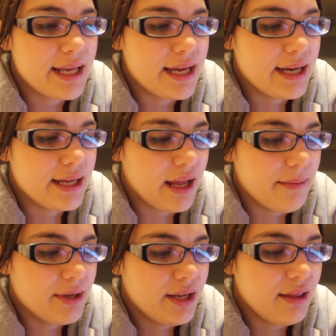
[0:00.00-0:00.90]
and
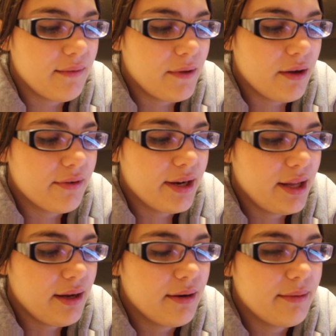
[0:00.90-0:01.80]
I'm gonna end the vlog right
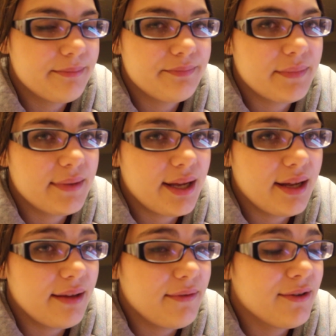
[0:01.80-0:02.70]
here.
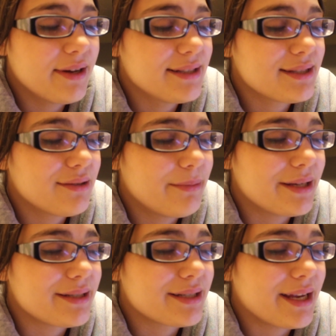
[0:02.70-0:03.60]
I love you guys so
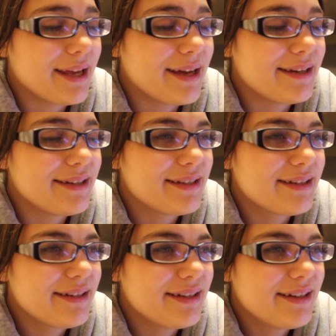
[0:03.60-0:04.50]
much, and
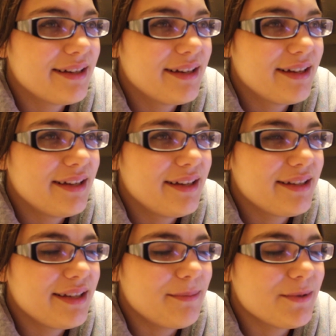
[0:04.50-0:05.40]

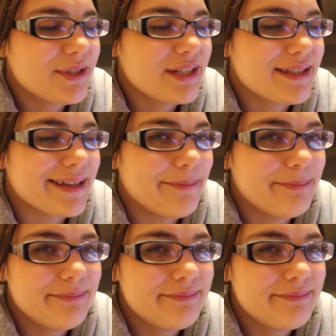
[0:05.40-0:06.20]
keep your chins up.